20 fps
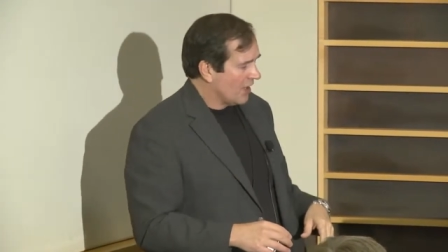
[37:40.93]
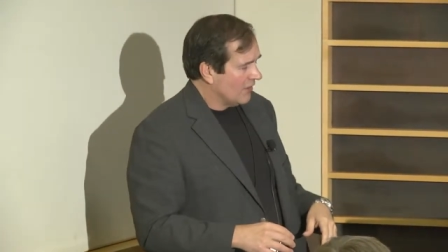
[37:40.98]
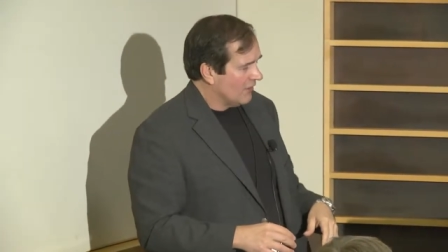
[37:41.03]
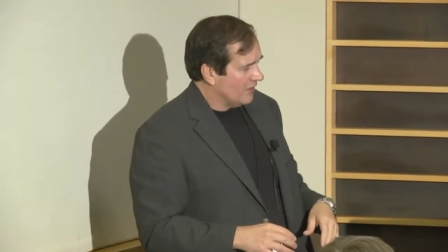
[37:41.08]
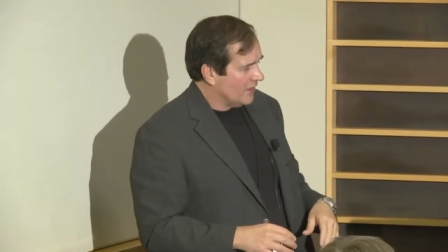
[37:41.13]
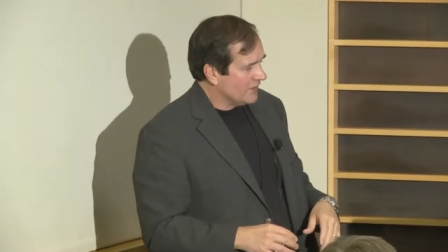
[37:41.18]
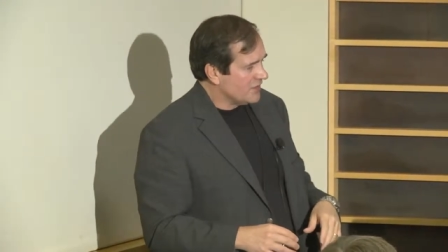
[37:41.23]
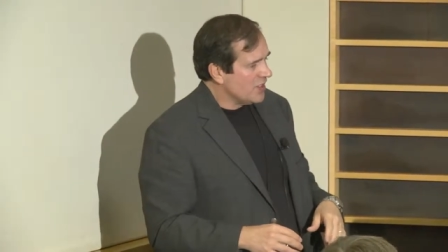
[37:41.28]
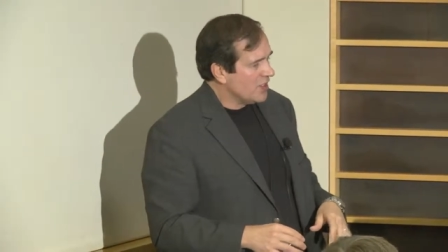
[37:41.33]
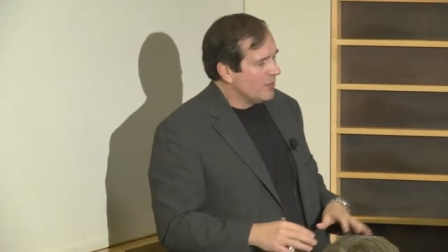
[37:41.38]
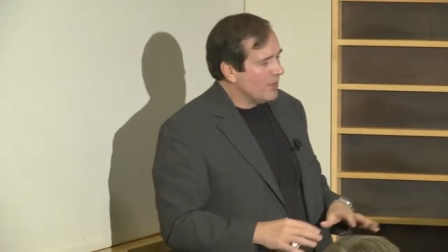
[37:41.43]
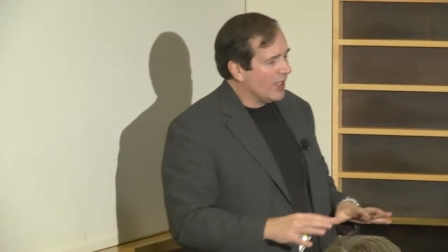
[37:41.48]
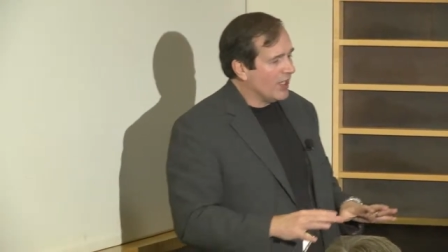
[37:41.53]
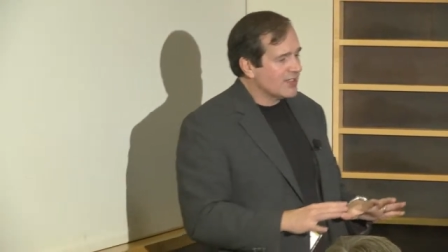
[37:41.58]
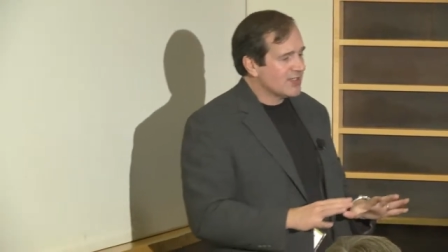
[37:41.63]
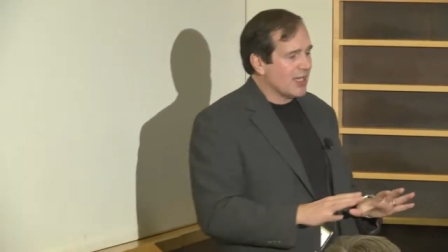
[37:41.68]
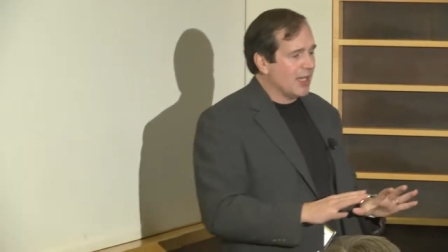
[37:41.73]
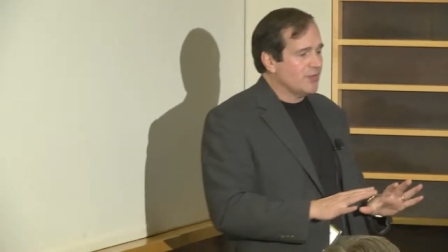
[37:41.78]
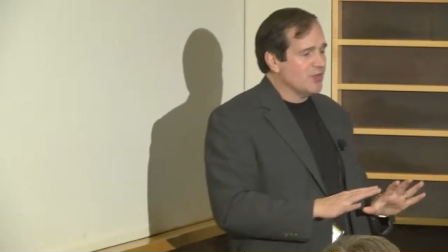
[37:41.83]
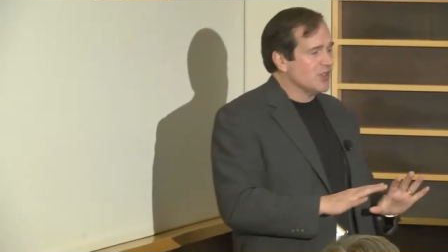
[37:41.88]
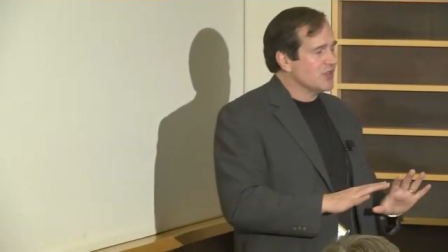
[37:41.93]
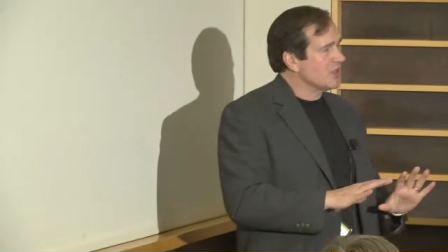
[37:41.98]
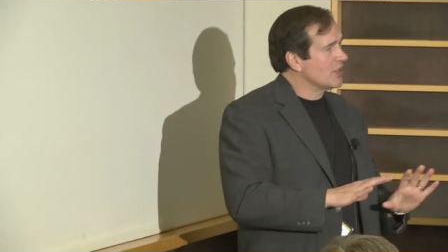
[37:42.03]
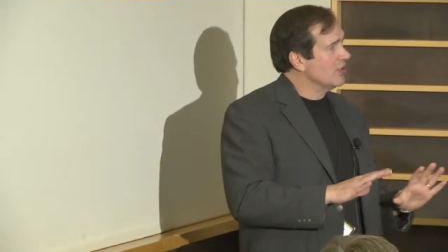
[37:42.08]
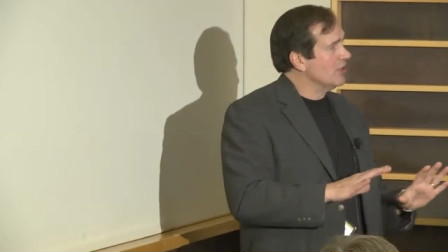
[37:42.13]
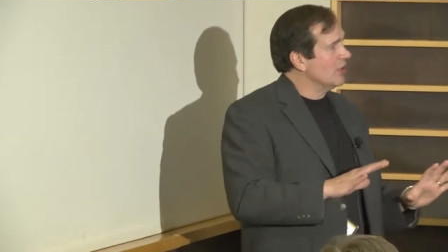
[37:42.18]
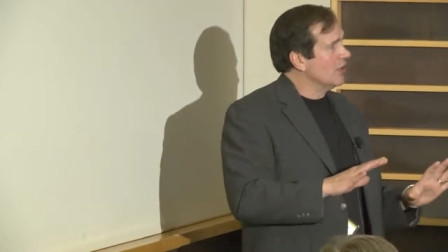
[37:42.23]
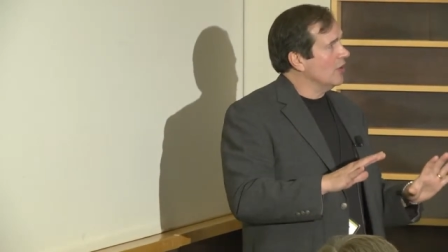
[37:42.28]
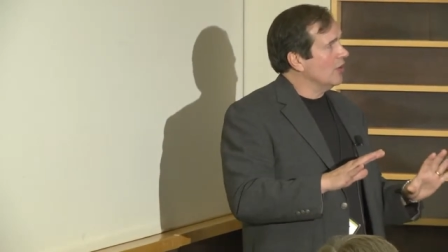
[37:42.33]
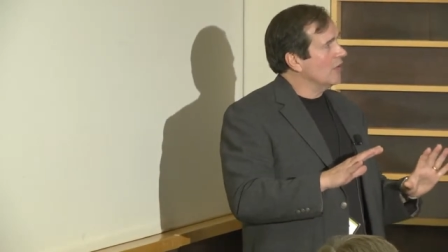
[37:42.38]
15 minutes, I'm just
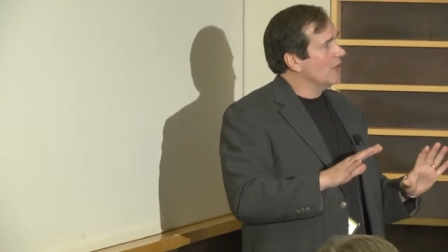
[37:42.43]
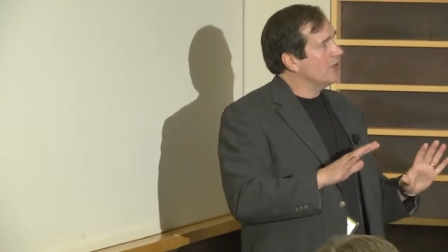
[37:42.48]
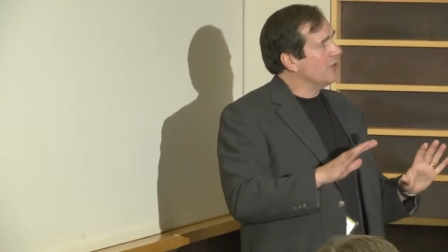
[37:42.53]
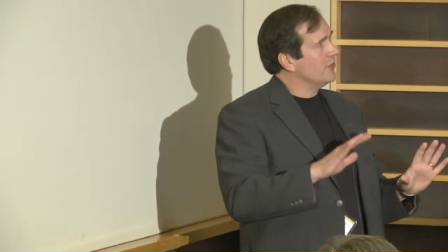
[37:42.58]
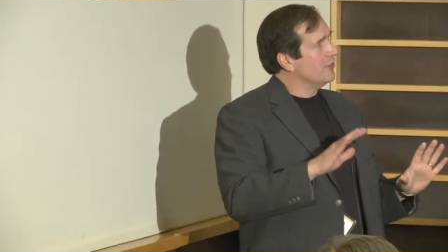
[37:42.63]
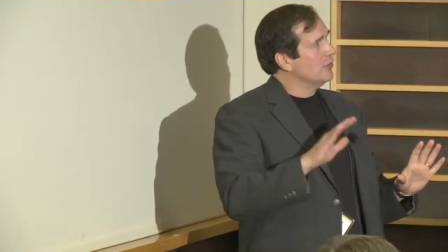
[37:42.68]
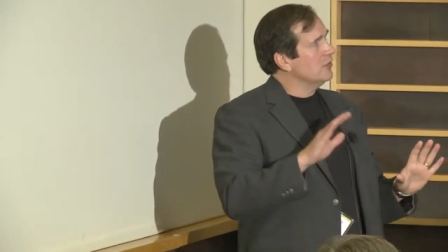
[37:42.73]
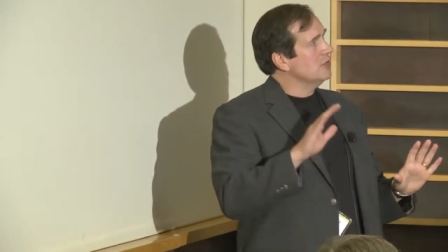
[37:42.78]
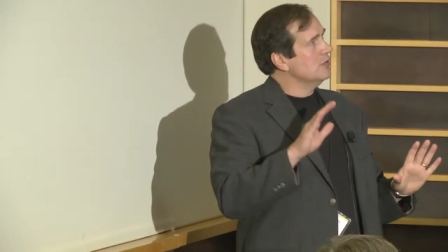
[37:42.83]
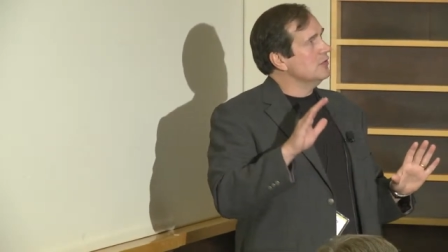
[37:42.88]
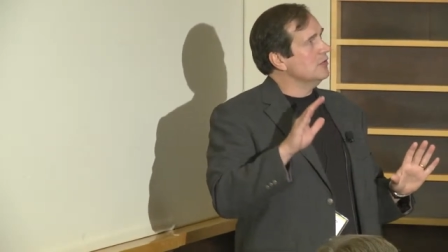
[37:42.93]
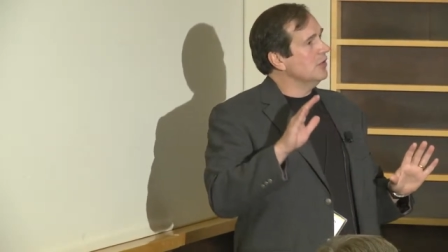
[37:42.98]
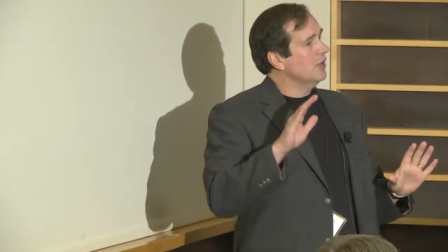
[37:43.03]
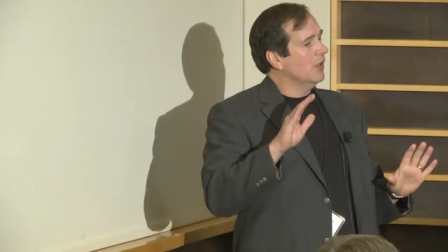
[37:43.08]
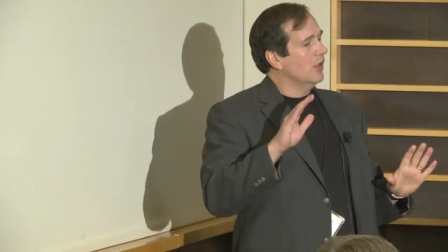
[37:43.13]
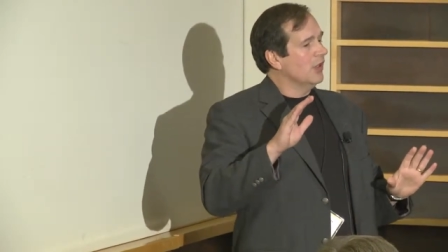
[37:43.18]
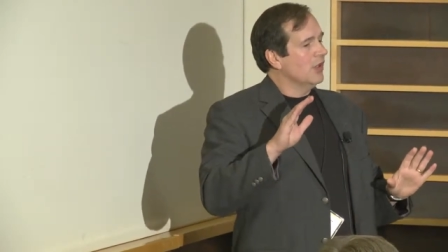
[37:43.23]
going to go through